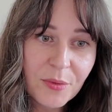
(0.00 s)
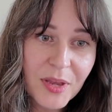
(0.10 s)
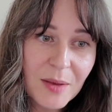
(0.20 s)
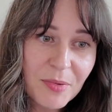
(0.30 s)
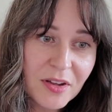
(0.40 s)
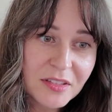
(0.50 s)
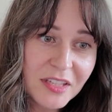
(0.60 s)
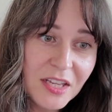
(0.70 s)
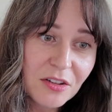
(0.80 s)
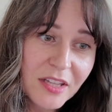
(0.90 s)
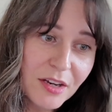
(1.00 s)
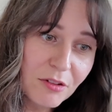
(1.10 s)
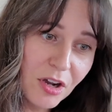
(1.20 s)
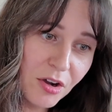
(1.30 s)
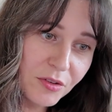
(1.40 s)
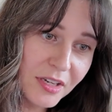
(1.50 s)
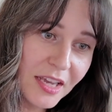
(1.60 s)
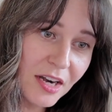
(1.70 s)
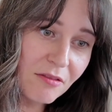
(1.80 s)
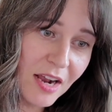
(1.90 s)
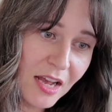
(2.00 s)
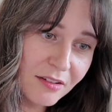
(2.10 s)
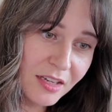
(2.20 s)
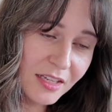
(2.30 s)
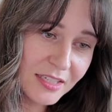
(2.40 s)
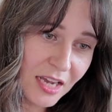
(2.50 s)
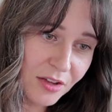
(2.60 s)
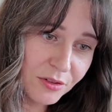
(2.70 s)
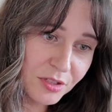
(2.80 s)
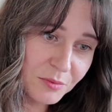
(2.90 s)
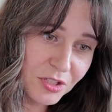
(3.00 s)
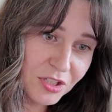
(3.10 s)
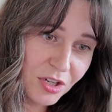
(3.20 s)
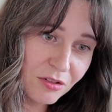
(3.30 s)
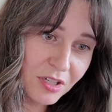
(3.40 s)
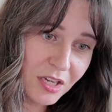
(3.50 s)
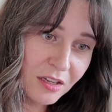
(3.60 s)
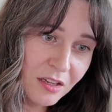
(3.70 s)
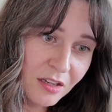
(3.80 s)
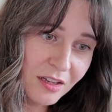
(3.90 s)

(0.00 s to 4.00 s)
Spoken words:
the way up onto the Eagle Lake Road and get around down to Muskoka